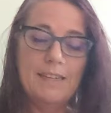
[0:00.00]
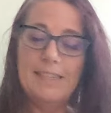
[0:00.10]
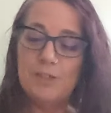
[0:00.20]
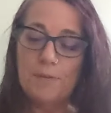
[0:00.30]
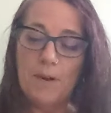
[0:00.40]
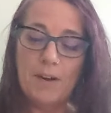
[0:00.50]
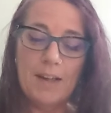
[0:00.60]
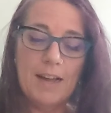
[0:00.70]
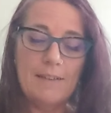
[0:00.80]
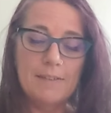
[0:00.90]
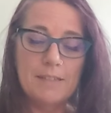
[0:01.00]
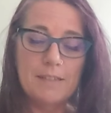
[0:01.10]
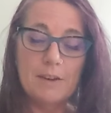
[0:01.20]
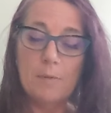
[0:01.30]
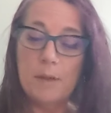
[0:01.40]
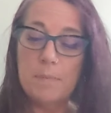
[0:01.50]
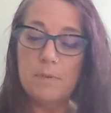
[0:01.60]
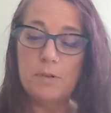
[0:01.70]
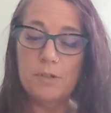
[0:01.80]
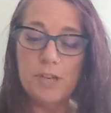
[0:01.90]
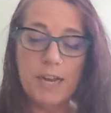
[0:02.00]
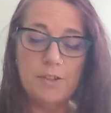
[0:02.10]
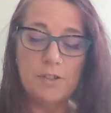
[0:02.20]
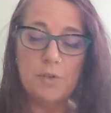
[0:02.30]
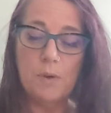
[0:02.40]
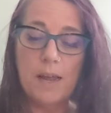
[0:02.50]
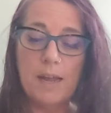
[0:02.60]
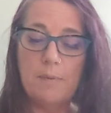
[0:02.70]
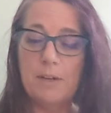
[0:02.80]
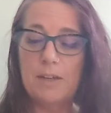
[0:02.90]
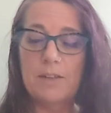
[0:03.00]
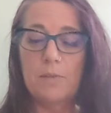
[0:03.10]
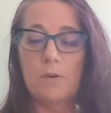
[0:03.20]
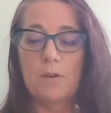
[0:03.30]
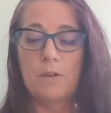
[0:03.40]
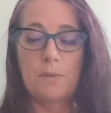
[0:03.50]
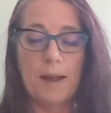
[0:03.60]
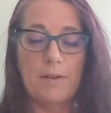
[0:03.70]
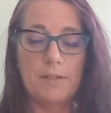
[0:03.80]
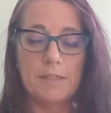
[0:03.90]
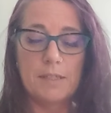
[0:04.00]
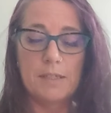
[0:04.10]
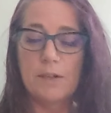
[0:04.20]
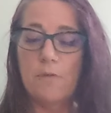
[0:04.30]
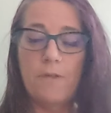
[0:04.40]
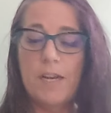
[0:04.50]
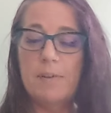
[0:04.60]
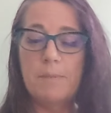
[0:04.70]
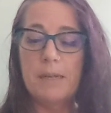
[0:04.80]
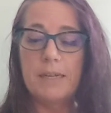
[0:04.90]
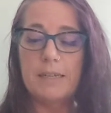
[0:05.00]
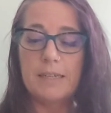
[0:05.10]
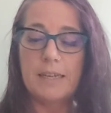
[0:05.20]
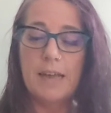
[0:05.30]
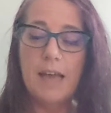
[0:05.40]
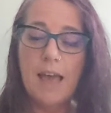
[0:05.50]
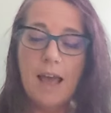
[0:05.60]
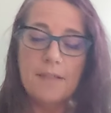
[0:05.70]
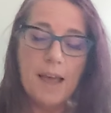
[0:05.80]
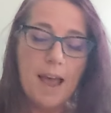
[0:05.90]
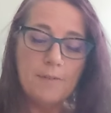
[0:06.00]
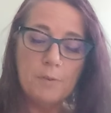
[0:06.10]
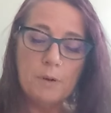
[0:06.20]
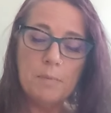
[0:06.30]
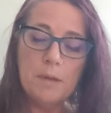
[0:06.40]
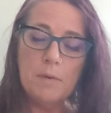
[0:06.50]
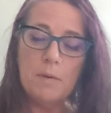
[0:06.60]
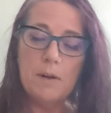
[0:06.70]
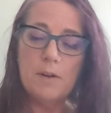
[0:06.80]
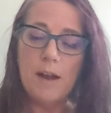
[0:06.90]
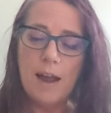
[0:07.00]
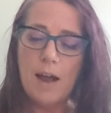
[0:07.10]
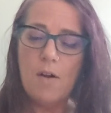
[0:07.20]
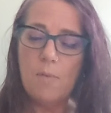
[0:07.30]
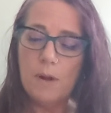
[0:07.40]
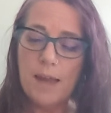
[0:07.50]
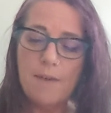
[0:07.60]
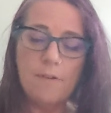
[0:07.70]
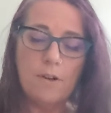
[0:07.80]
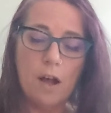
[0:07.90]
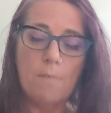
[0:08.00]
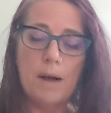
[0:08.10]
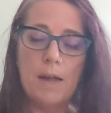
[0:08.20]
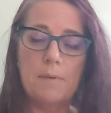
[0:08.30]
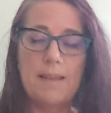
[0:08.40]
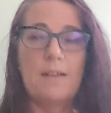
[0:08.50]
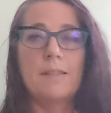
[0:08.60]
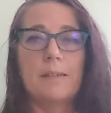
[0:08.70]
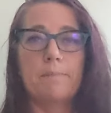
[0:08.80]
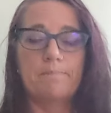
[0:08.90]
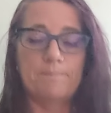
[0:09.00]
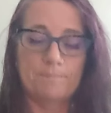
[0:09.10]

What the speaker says: in each of our lives, there are people who change the way we look at the world around us so fundamentally that after we meet, we wonder how we ever got by without them.